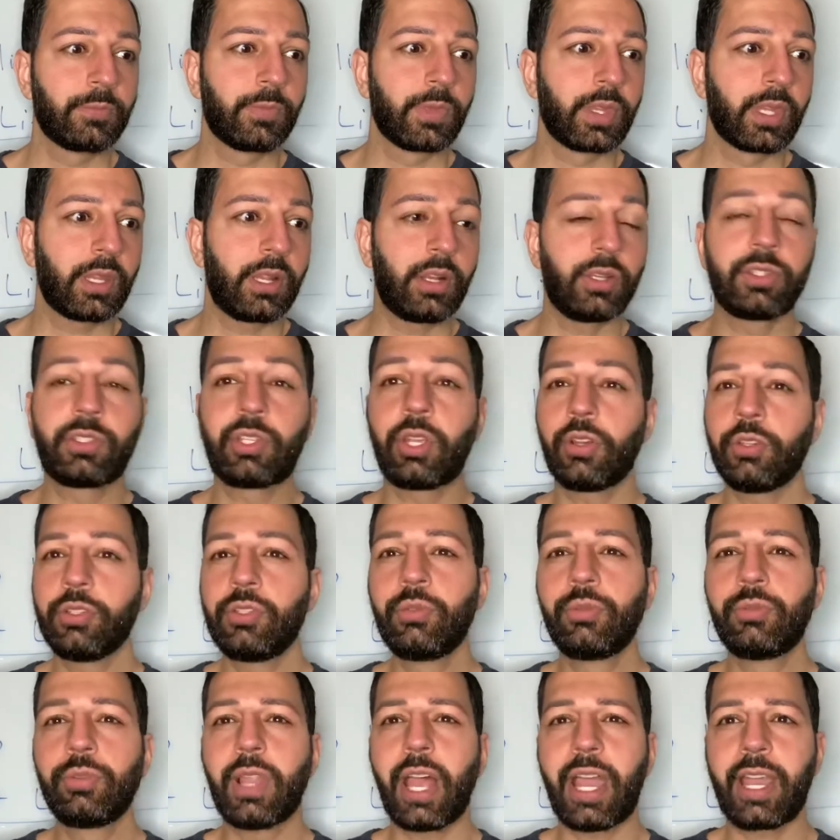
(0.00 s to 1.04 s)
until you
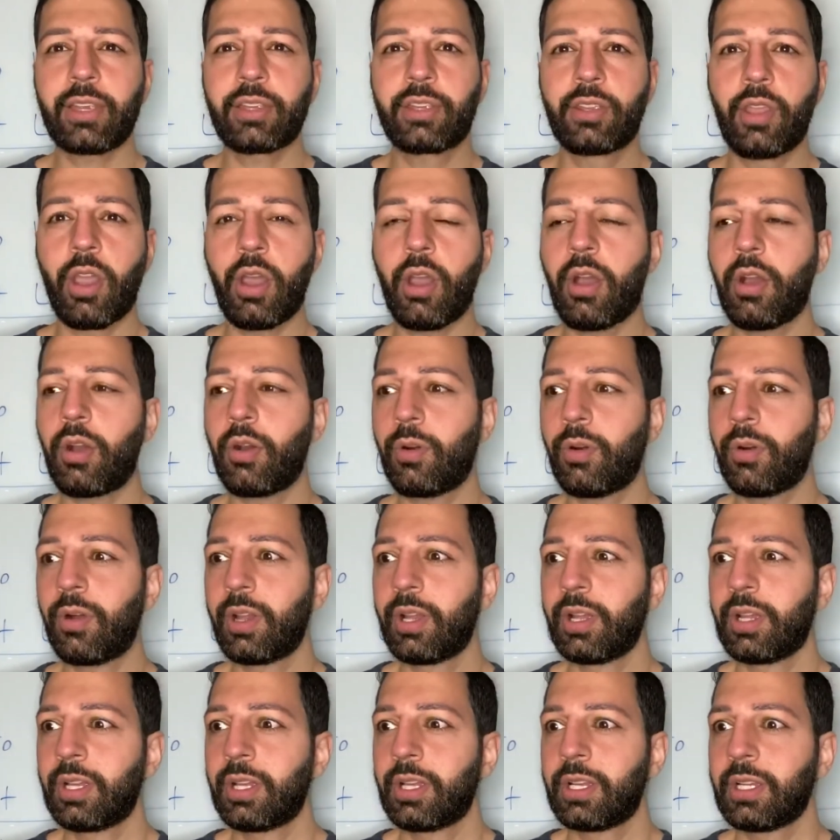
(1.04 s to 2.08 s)
let go,
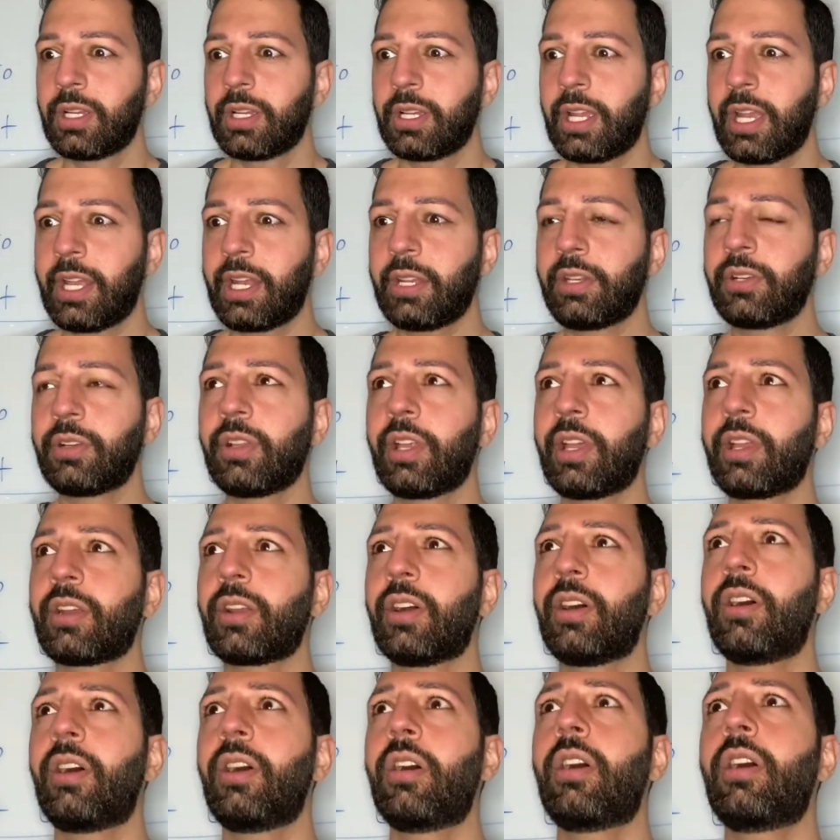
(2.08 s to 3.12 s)
and then you're like,
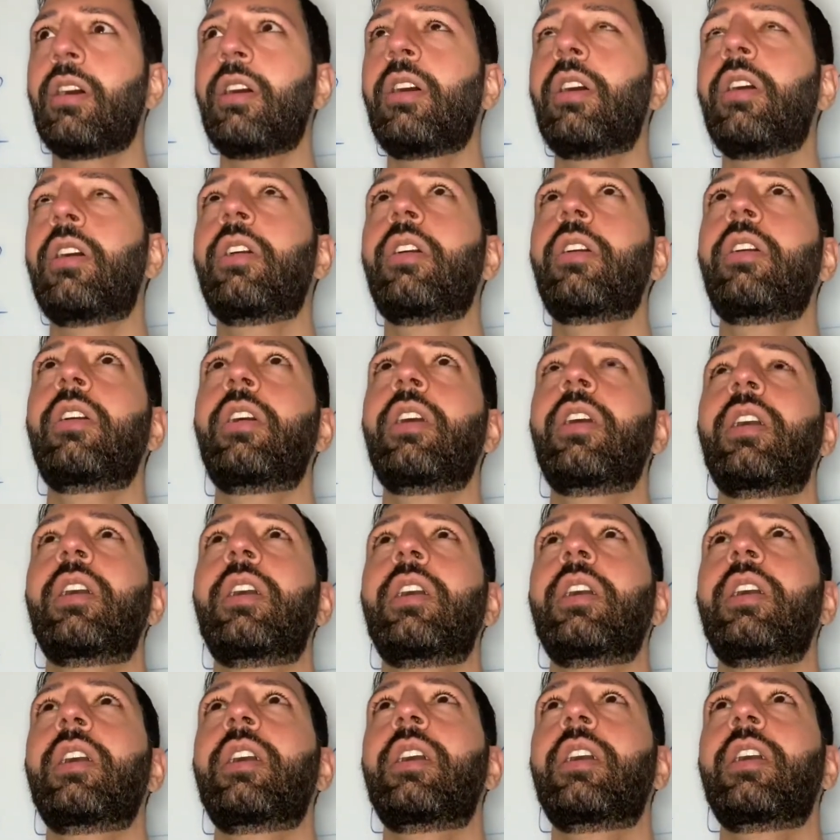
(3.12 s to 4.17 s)
oh,
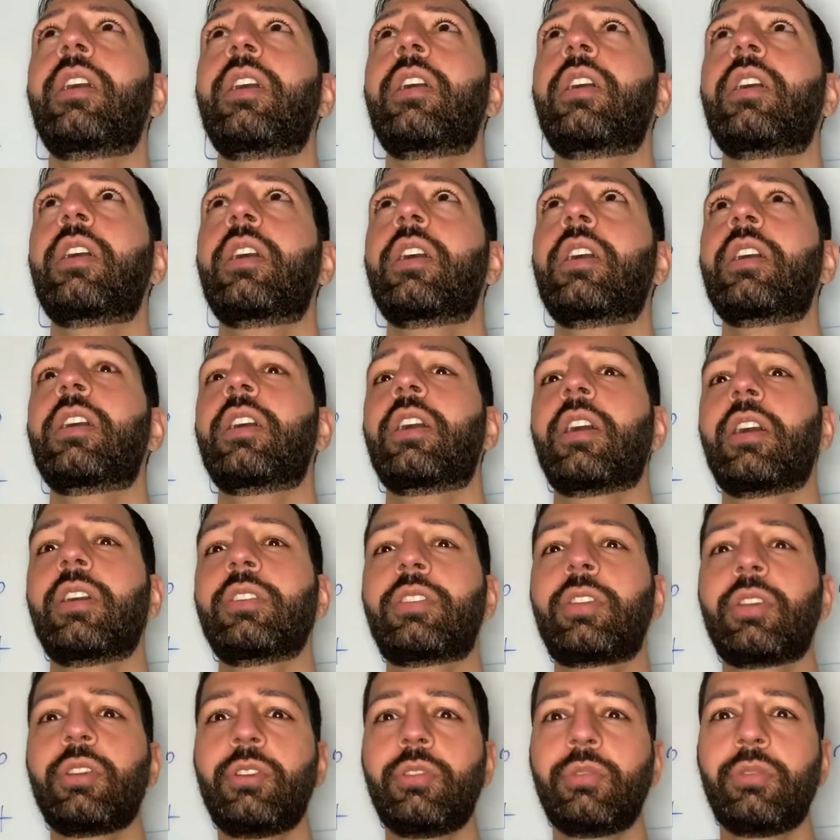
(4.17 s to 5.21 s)

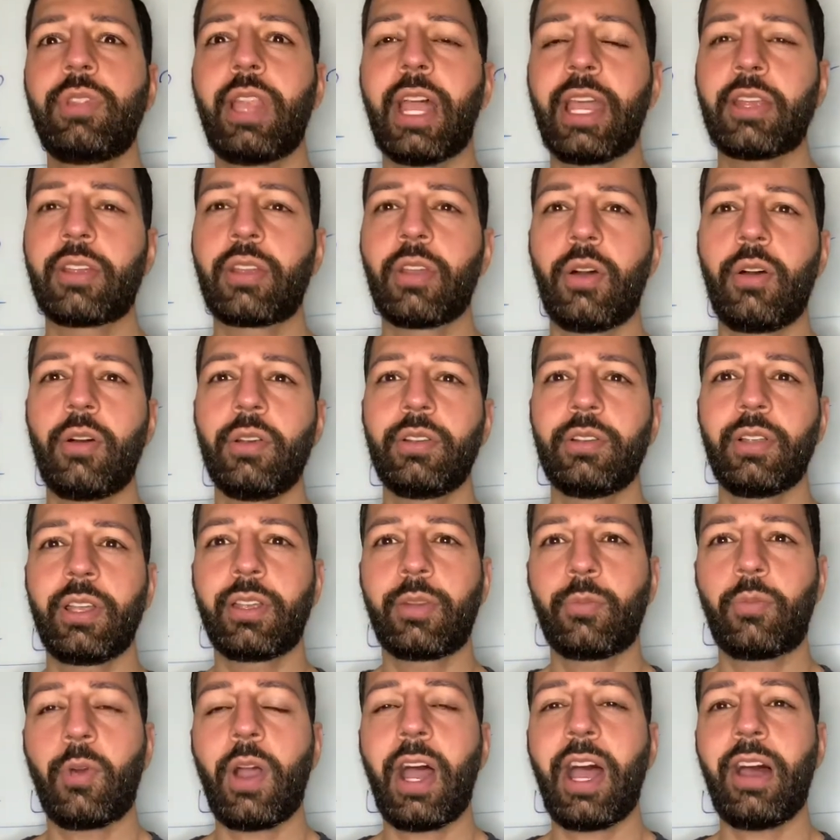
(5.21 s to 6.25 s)
until you let go and you're
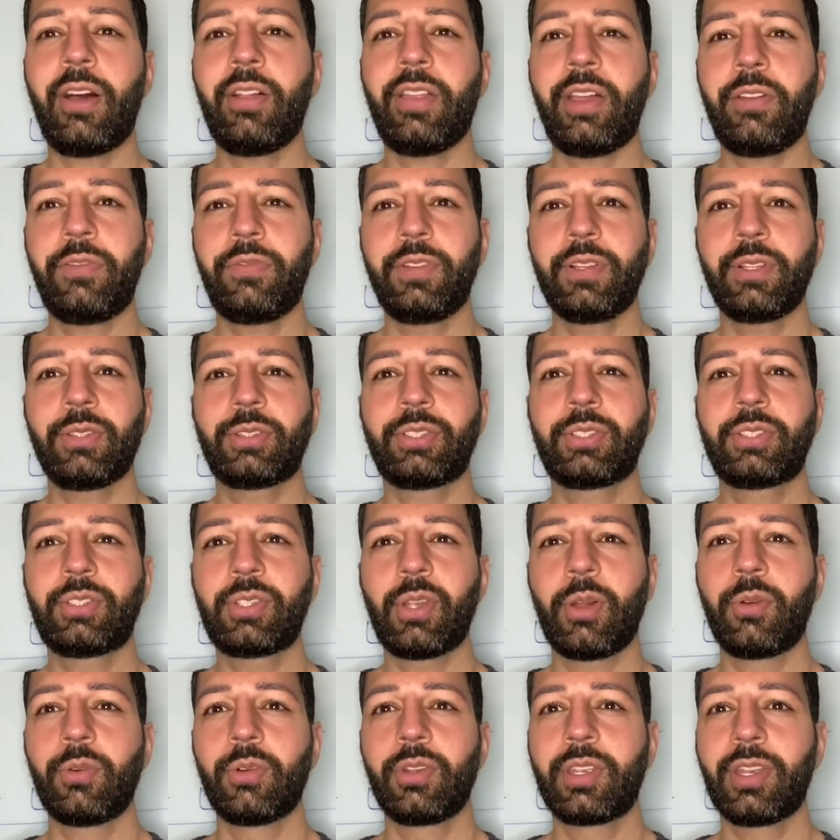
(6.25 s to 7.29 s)
like, wow, that feels
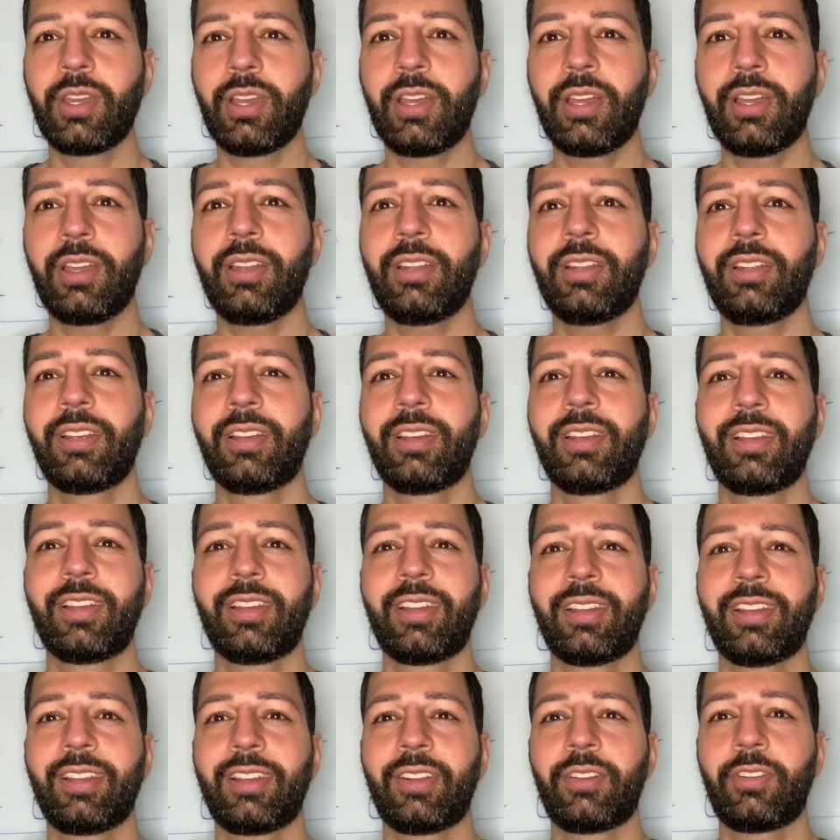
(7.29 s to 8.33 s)
so good,
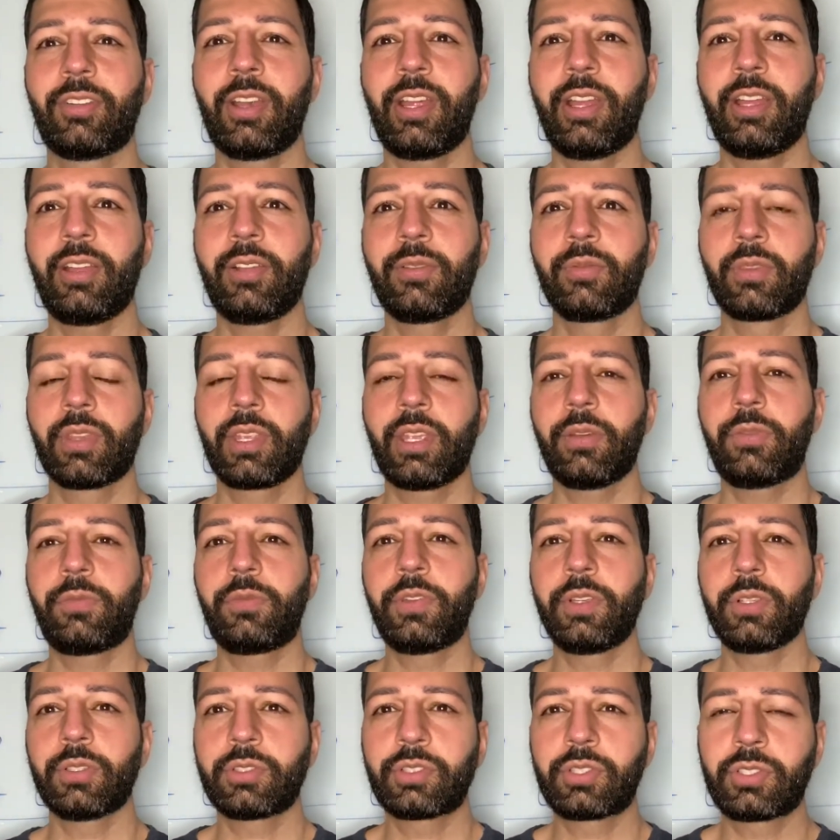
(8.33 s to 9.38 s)
right? It
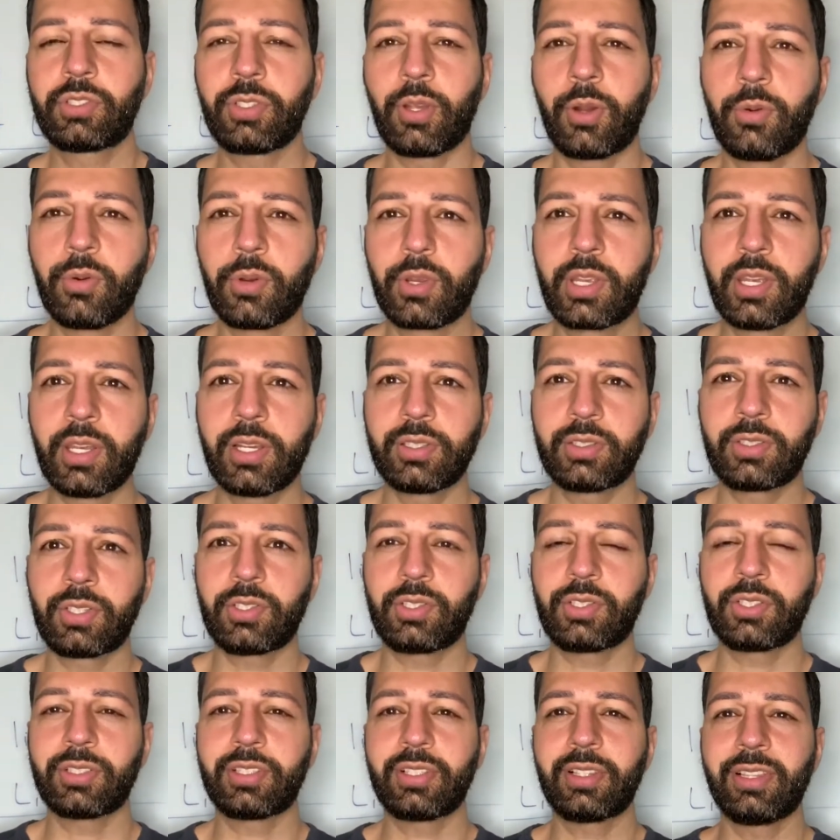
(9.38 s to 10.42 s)
feels so good to
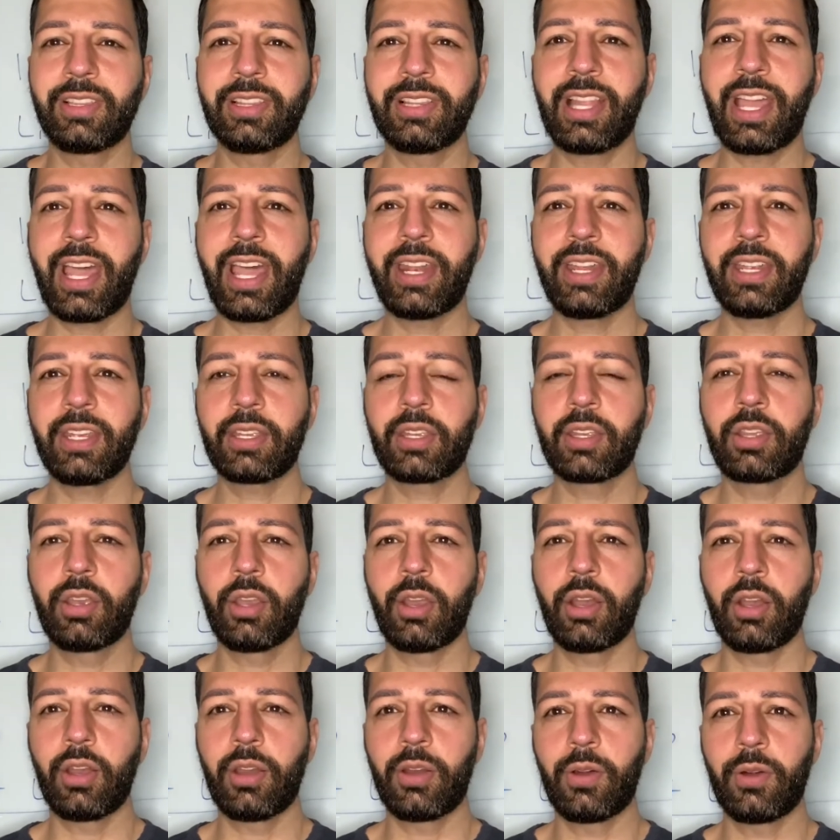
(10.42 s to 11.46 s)
just let it
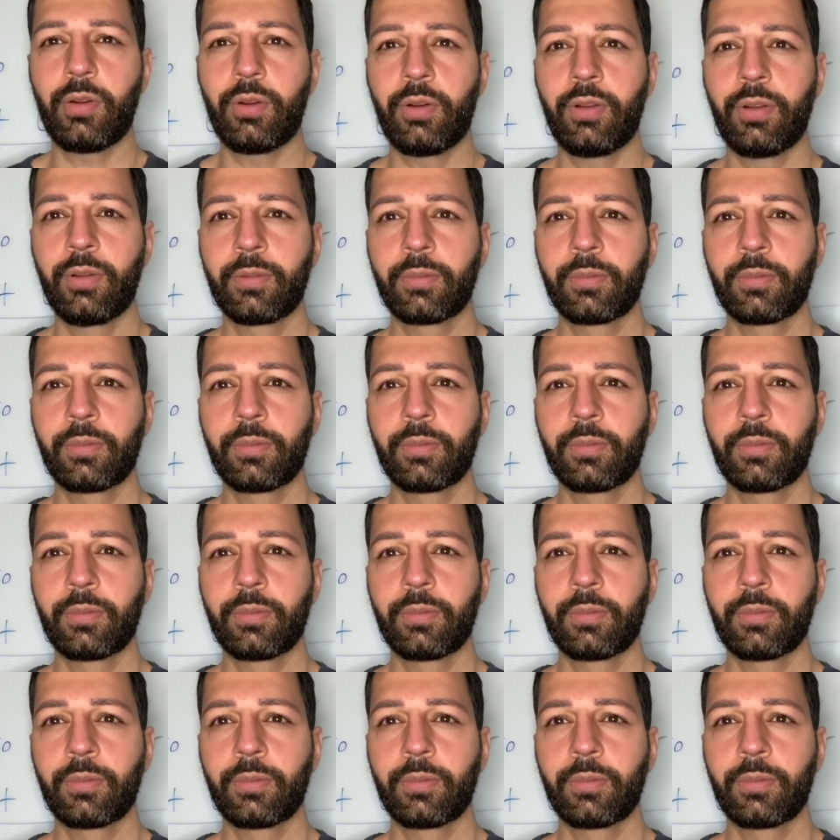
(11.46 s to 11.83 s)
go